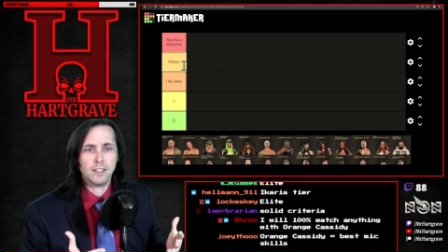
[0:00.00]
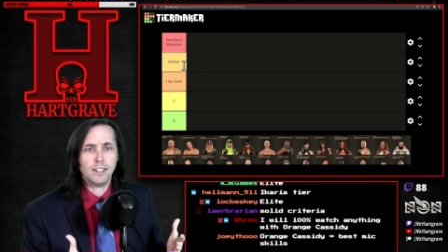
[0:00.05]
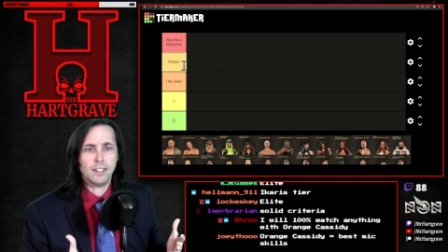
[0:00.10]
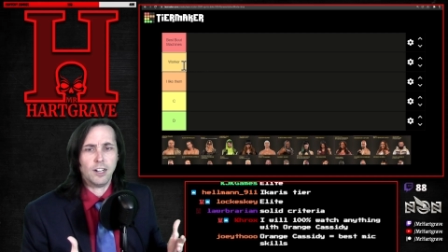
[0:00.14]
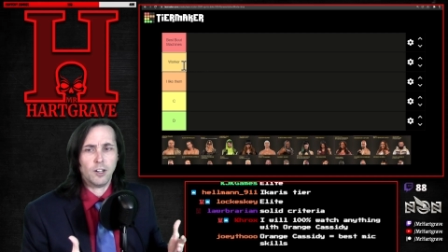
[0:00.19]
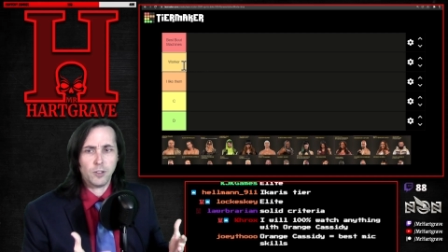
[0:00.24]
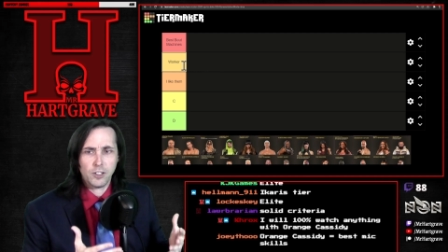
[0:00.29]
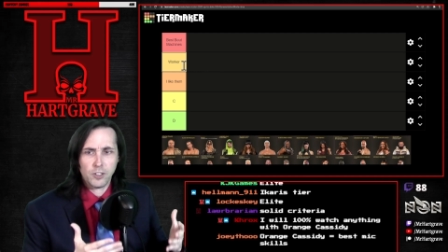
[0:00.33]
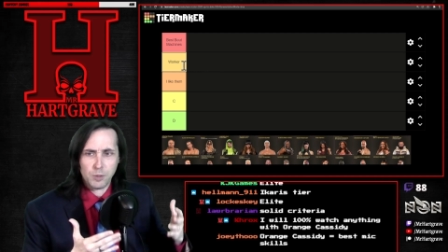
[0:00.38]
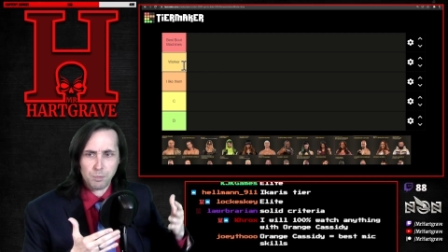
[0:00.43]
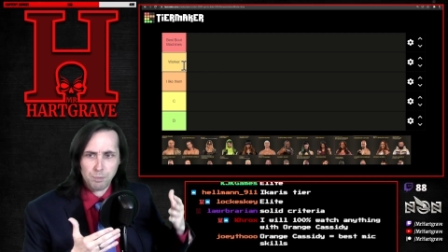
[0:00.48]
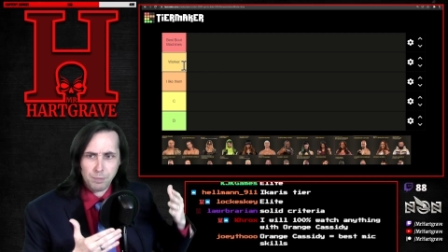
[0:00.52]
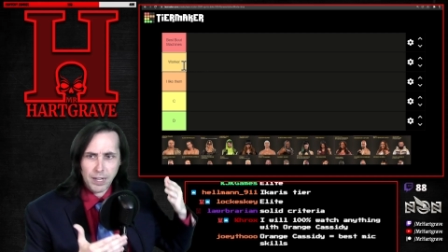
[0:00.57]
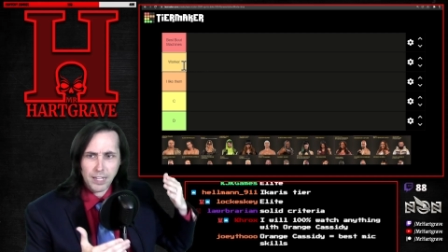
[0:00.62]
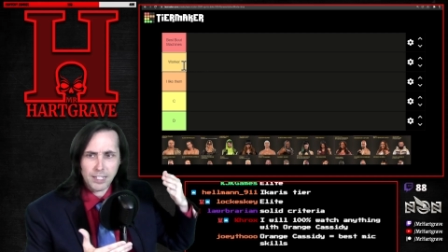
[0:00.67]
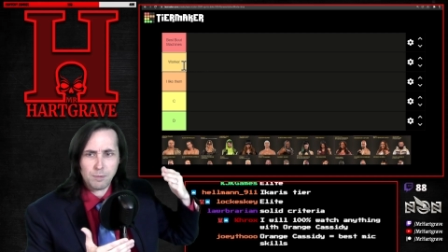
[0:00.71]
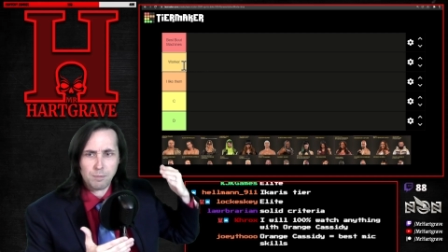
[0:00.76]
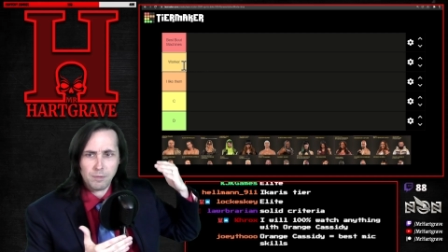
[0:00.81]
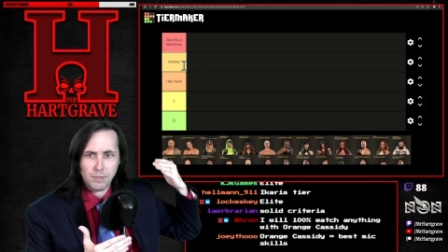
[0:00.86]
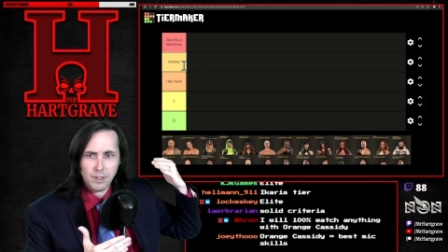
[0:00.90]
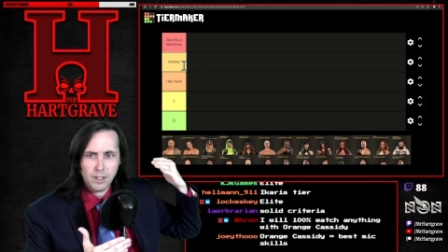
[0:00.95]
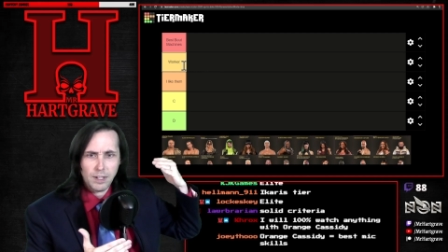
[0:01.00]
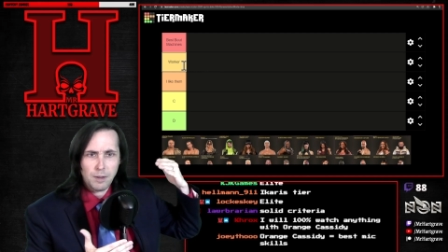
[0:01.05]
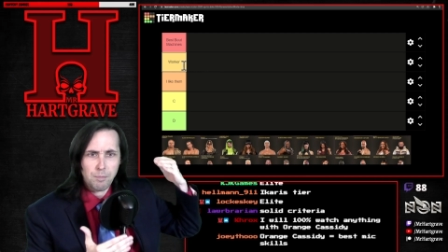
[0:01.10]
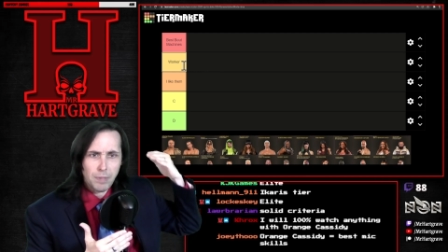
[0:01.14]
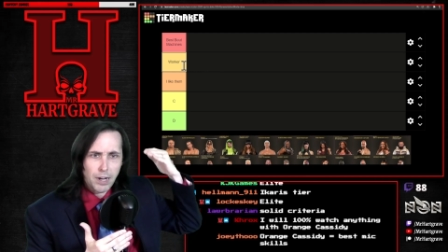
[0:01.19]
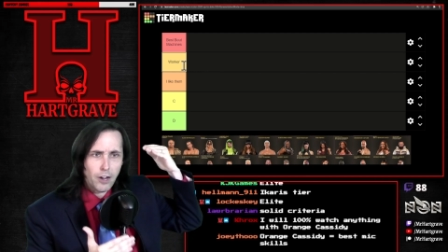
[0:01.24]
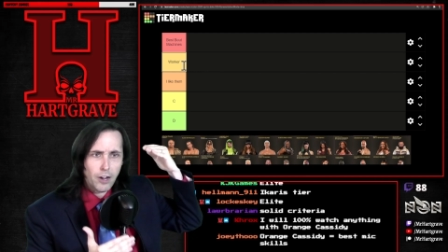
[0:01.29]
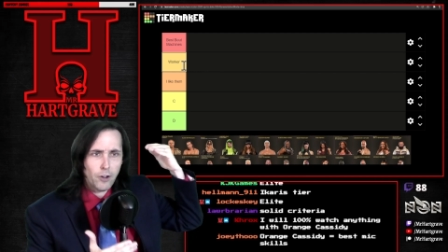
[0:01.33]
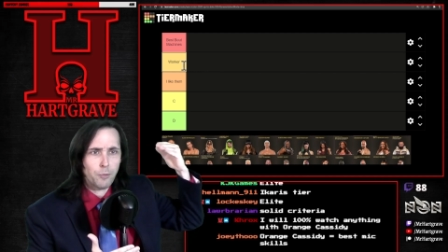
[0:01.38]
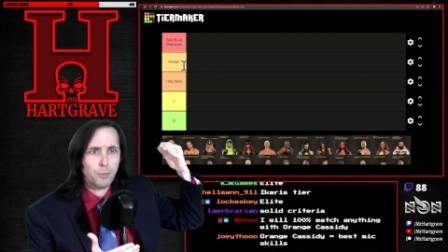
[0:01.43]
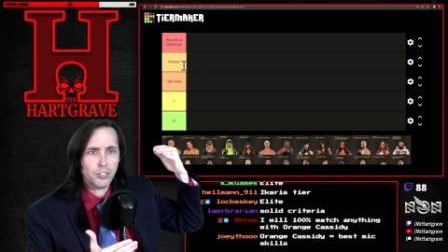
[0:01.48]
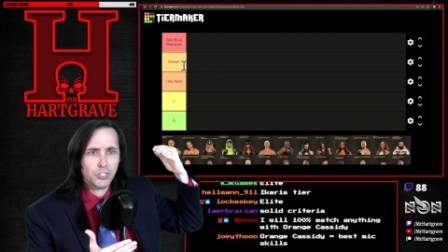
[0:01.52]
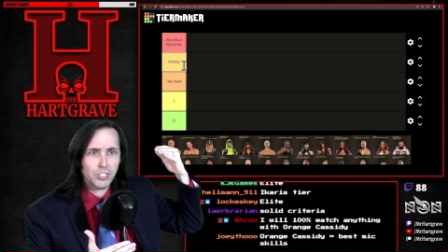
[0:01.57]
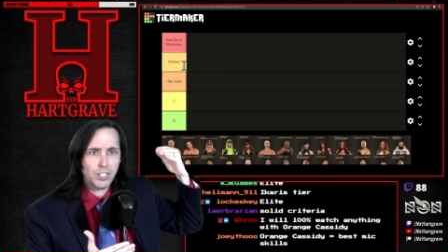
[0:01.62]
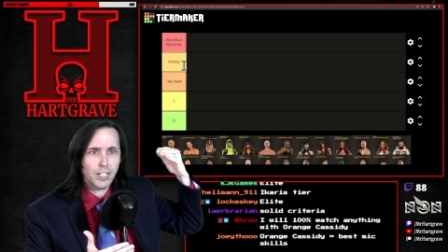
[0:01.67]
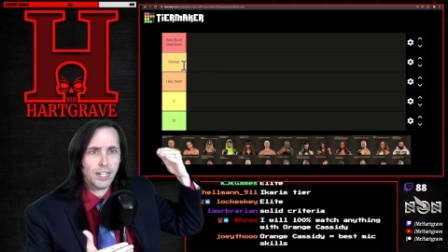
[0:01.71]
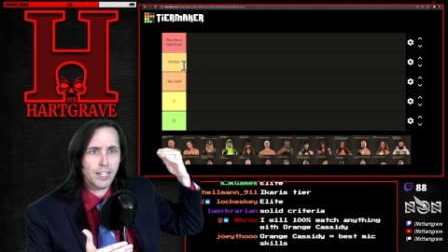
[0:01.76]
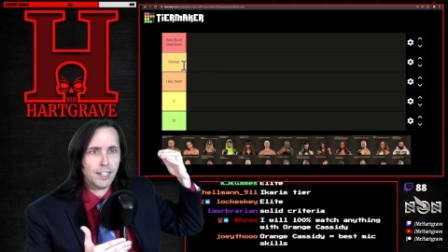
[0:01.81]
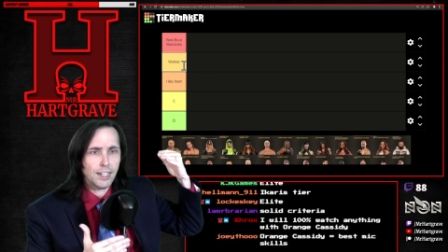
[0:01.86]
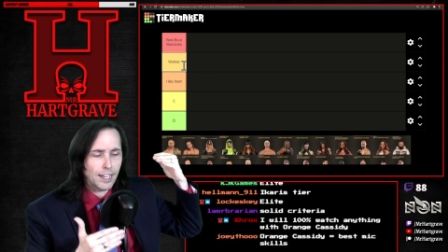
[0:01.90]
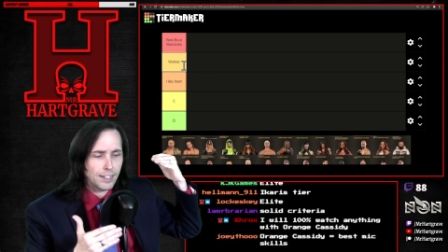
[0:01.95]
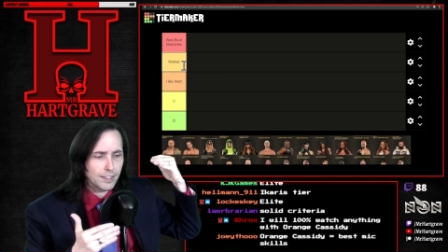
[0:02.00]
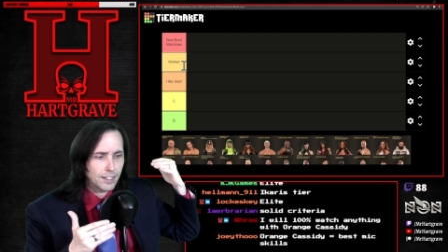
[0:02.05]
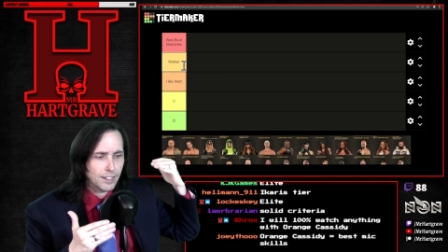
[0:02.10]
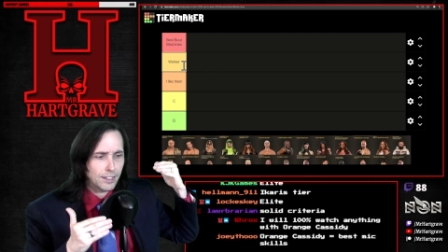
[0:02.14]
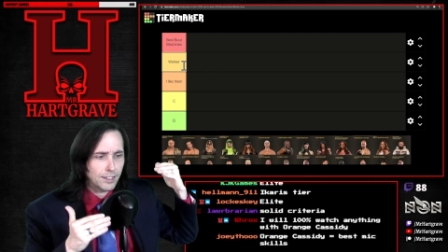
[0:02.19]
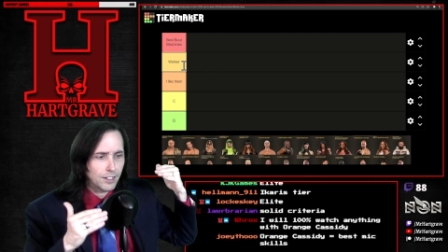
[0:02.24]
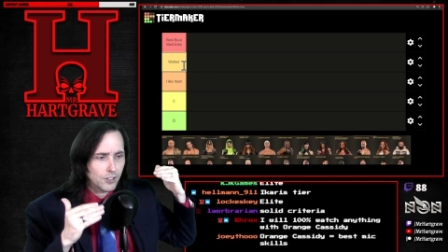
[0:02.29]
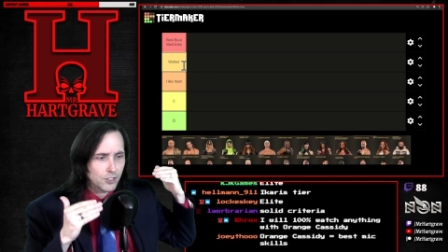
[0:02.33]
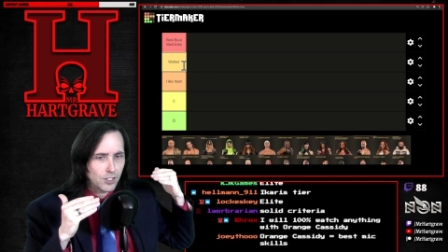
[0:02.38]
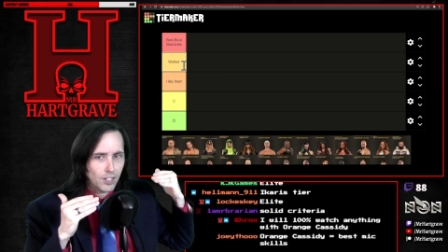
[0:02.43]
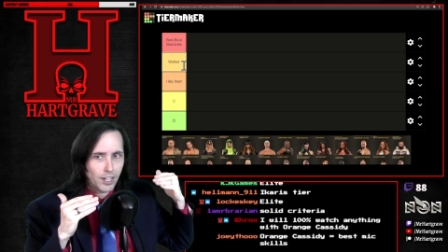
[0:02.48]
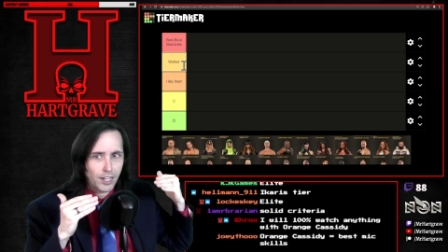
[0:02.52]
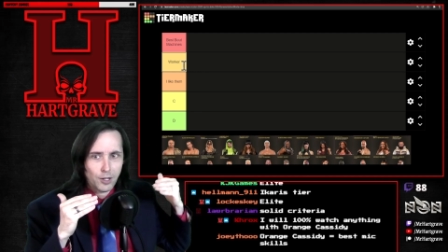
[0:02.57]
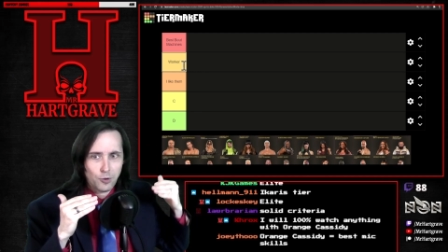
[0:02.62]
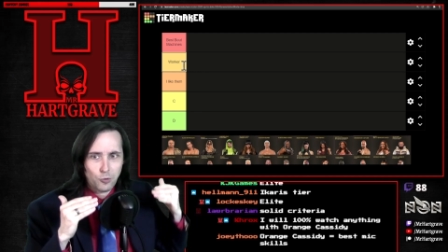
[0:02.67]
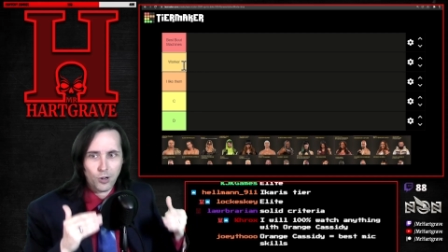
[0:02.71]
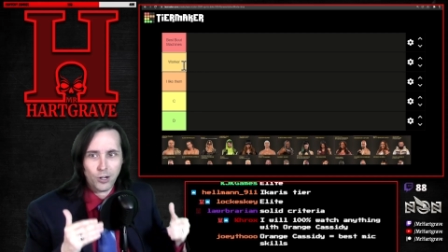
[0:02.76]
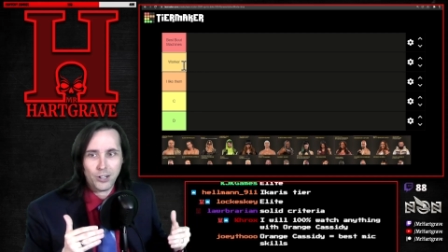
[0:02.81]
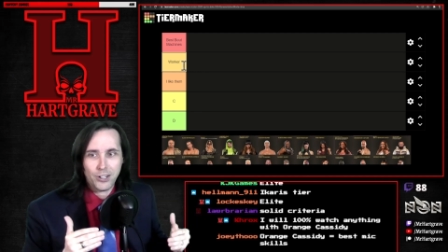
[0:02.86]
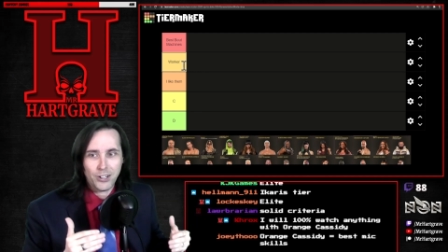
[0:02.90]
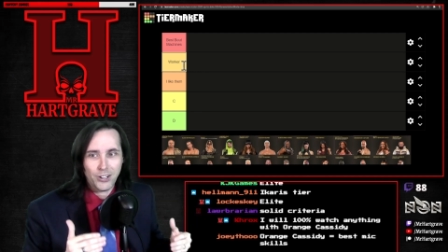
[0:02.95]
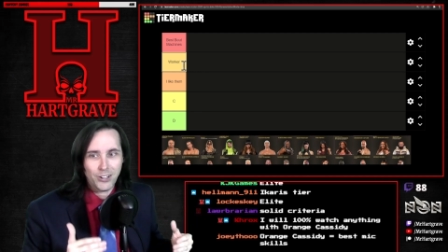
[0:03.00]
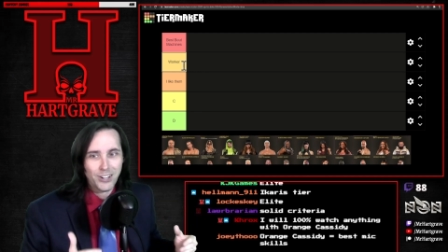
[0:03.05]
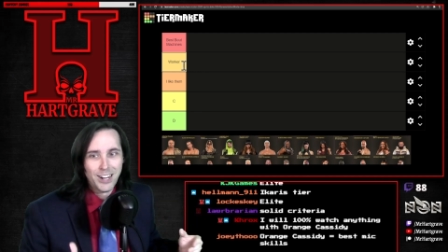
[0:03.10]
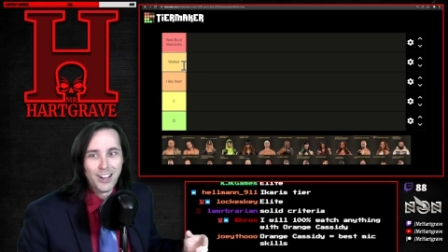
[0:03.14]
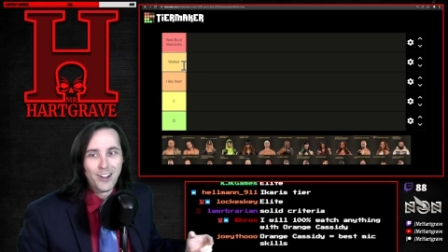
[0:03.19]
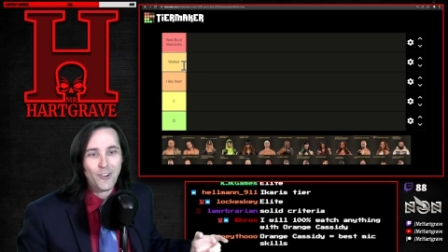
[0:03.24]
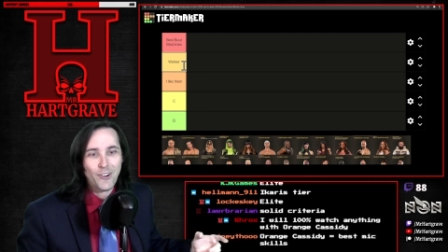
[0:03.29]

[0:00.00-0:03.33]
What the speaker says: There's best bout machine, and then there's like worker.